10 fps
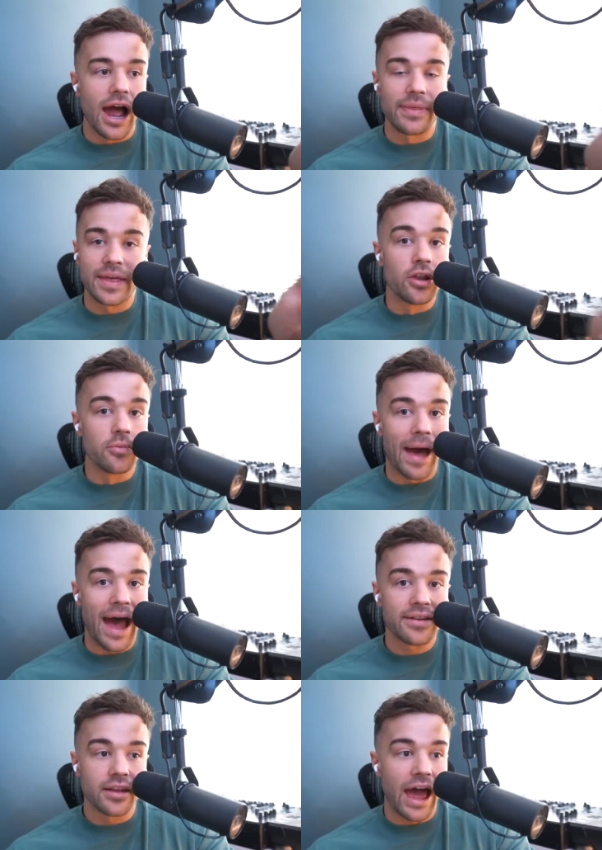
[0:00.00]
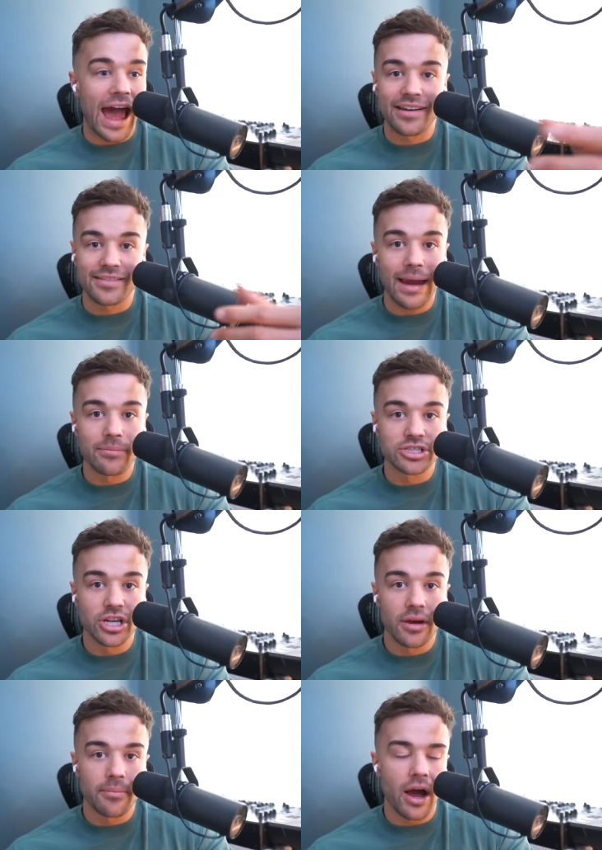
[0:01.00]
and they look bad. Like I had a
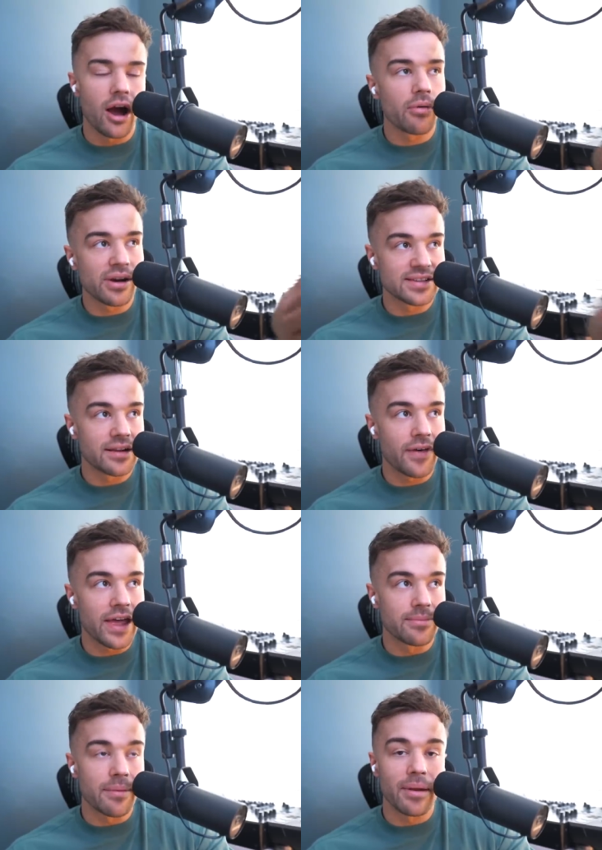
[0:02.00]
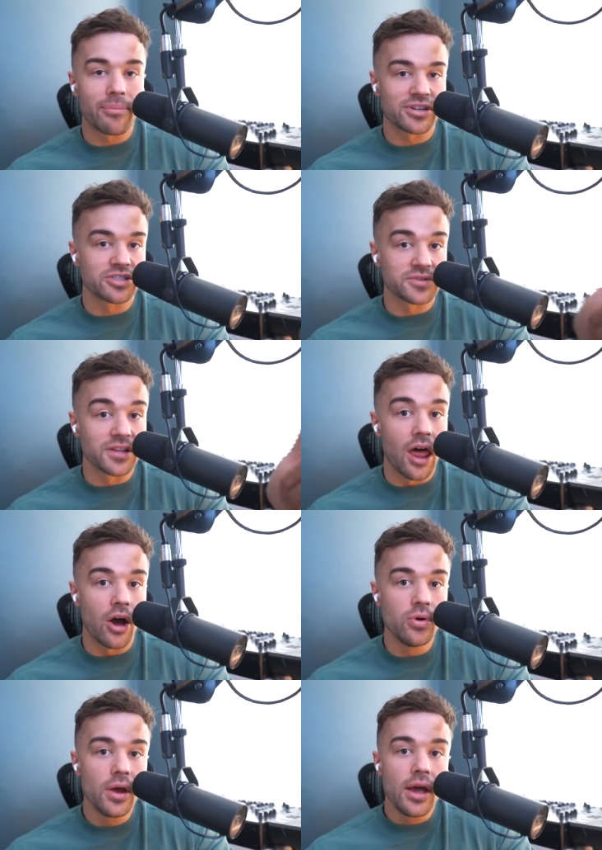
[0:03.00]
temperature, my heart rate is elevated, my blood pressure was
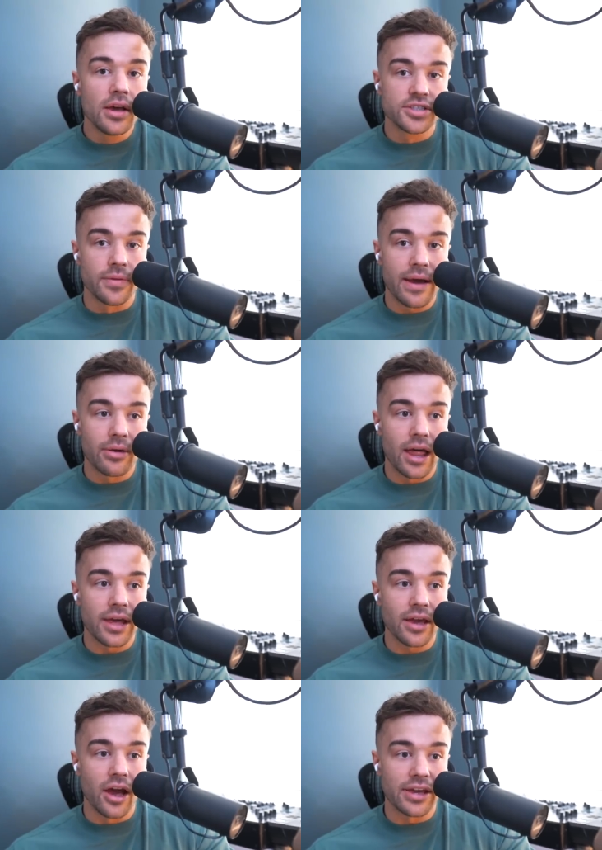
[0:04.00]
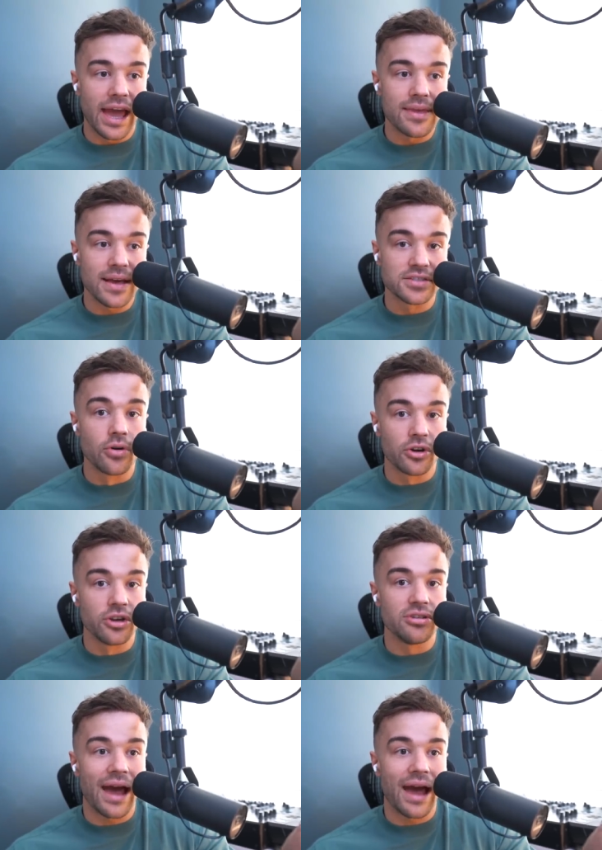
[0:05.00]
low. So they were like, okay, that's not good. You